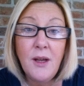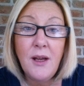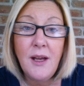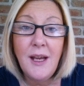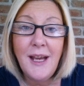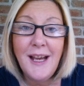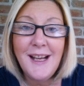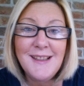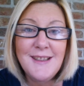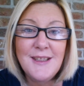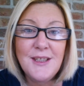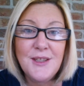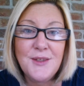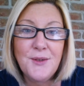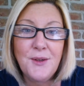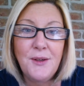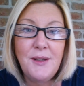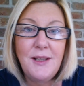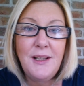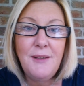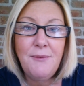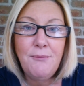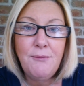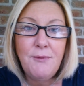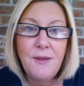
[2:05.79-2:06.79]
I had to sort of
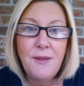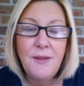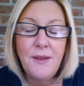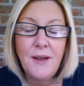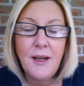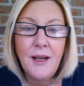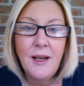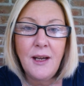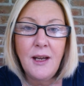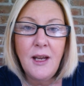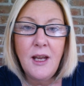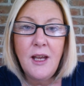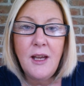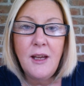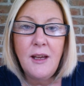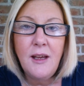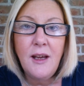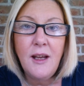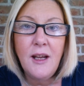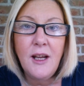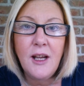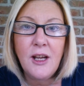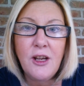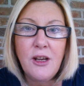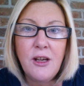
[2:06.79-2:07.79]
live with that,
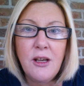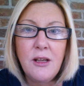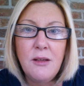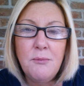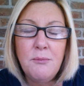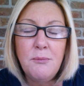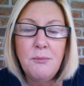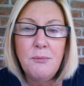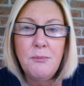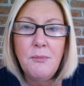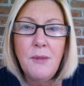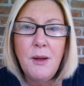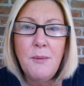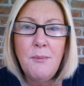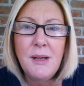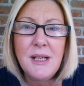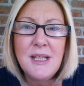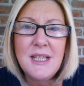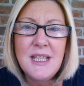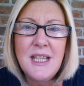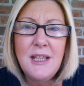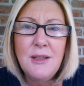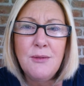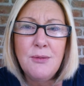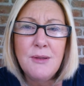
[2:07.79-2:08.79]
and I couldn't, and my
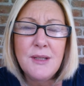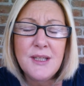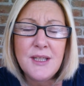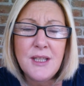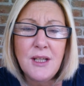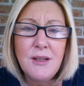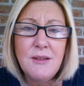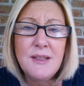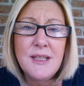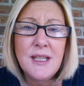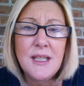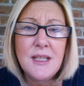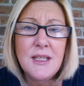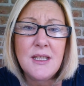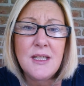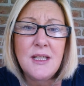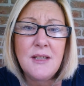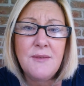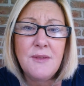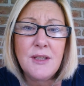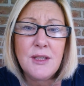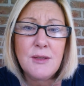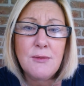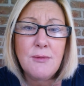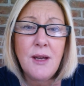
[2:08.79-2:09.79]
teeth were so
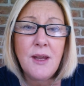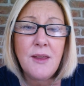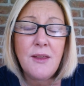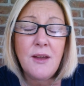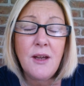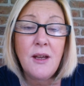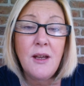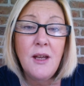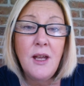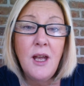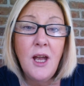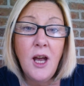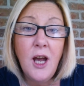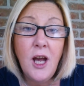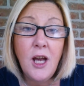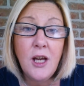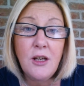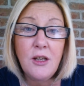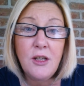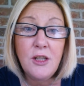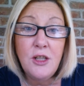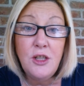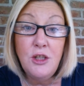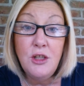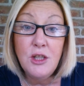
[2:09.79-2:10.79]
sensitive as well that I
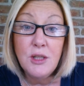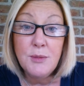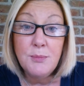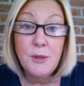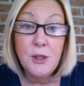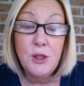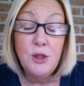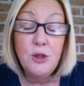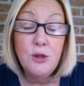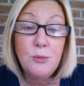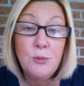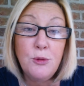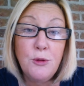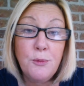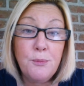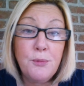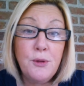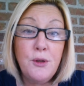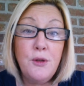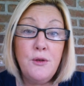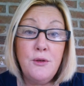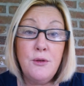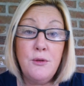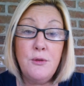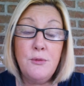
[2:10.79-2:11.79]
couldn't use my normal
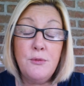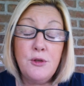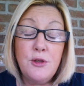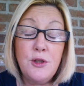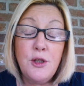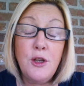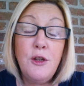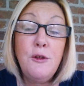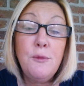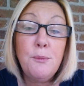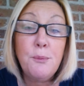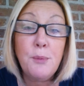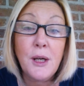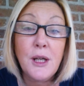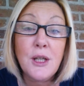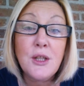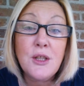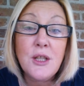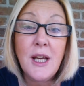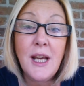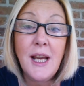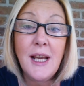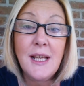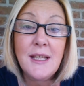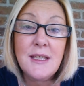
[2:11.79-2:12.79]
toothbrush.
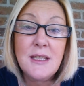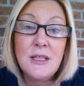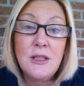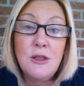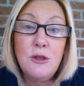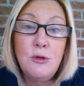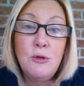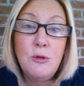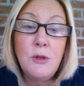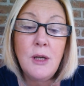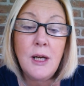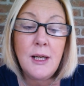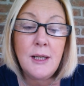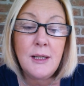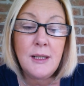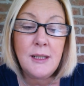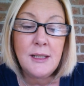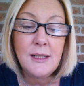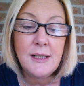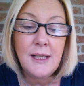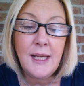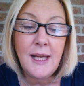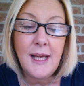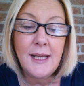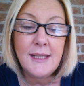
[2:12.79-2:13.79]
I had
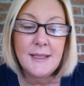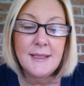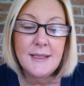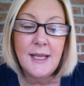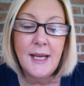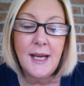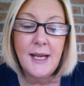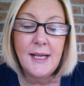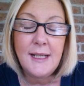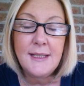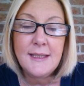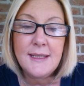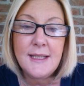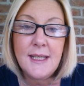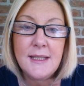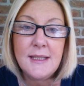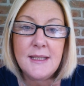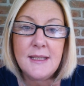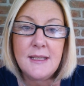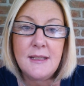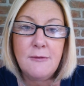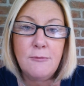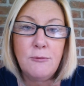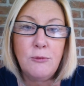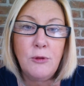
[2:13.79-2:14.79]
to get a
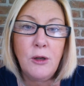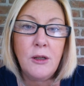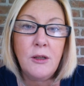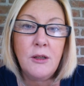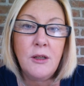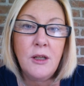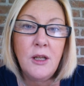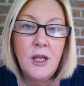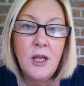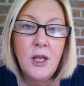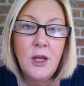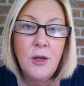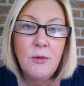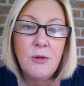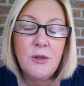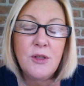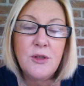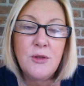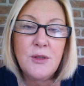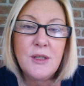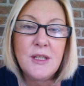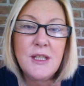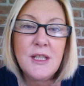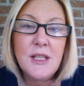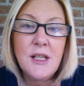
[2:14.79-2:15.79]
sensitive one,
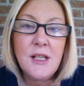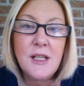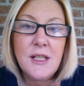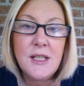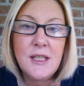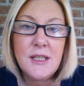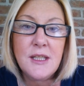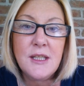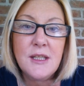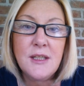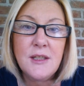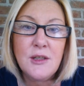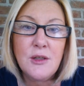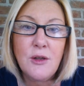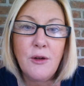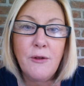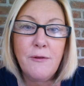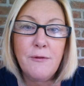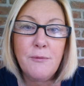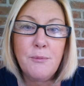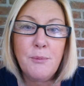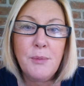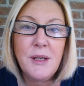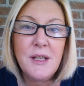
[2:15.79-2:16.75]
which was nice and soft.